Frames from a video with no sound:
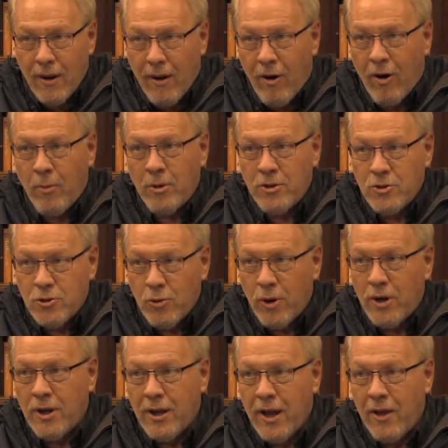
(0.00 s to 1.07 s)
armies
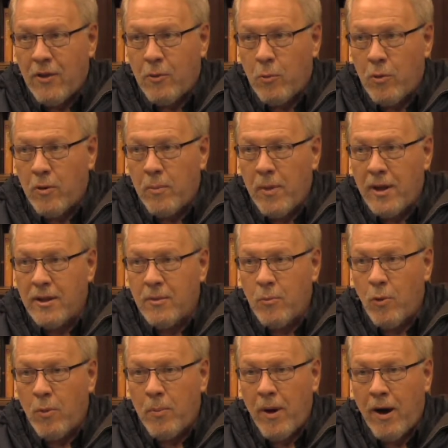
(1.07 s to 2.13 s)
joined together would have made them
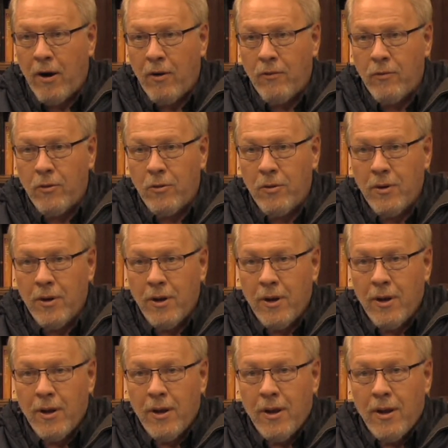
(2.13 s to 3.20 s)
more powerful.
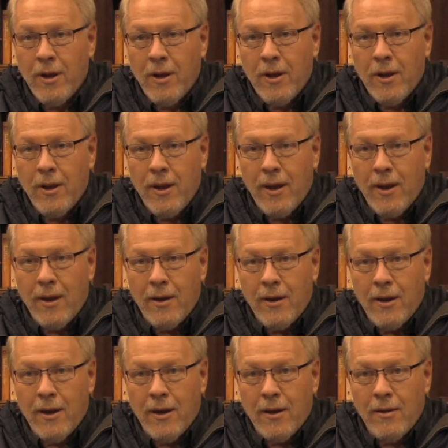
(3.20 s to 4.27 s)

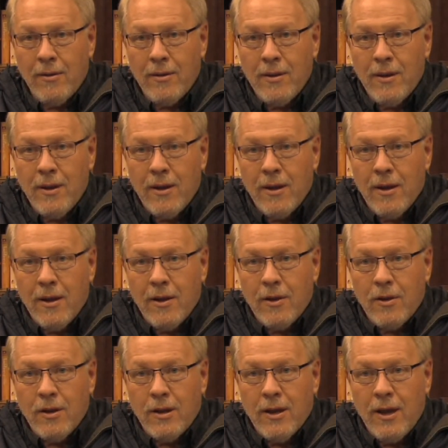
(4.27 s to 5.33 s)
And
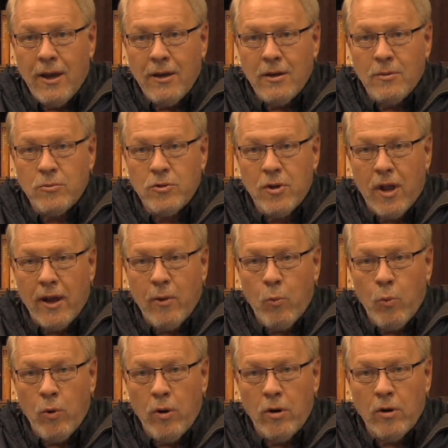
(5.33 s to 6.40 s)
kingdoms like
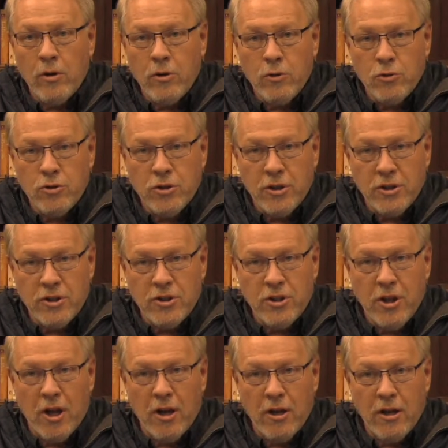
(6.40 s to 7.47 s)
we're used to
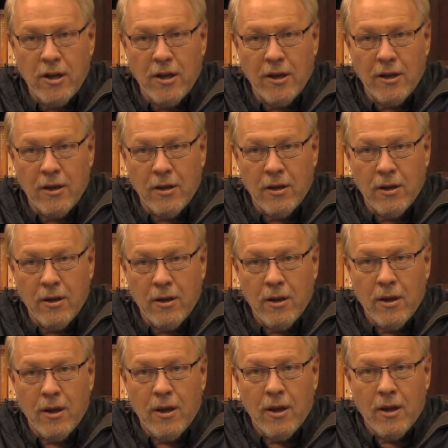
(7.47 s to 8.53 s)
studying,
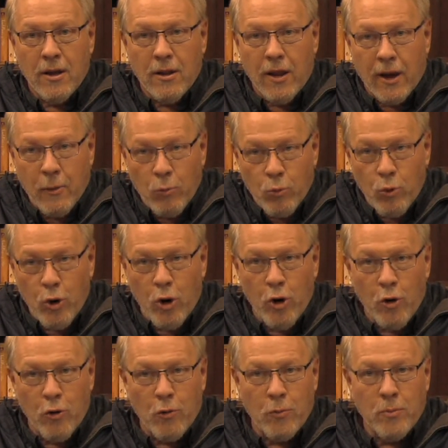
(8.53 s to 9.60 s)
like
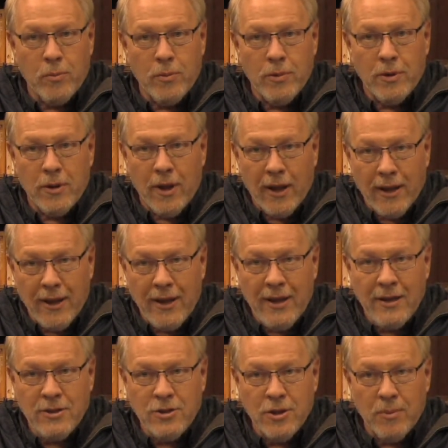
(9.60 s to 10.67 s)
Rome, like
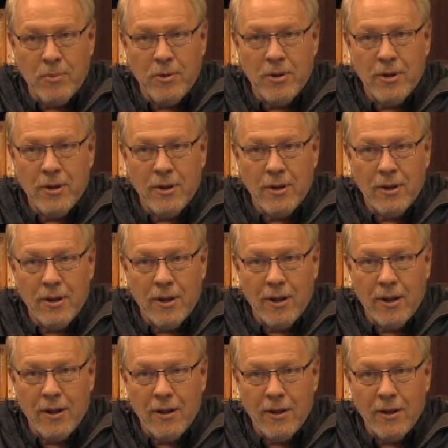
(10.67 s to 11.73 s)
Egypt,
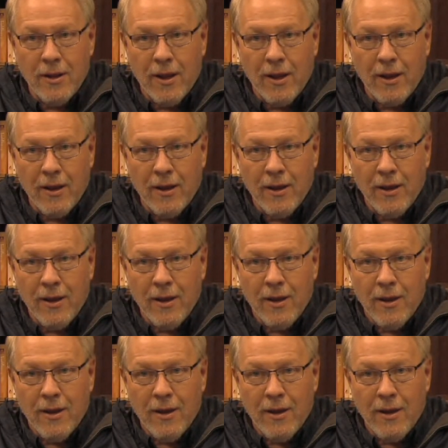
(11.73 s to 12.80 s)
like
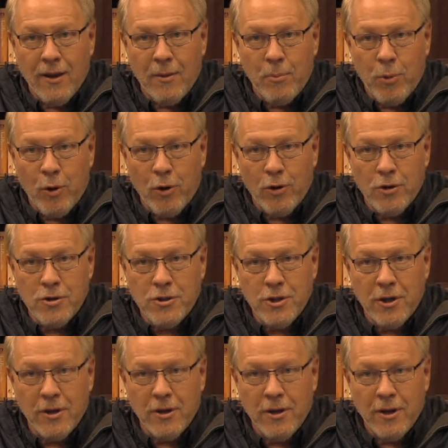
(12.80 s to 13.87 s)

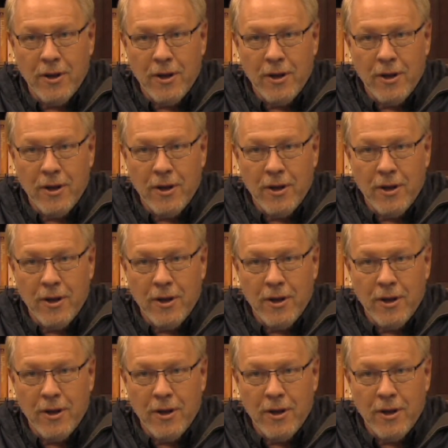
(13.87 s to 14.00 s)
Persia,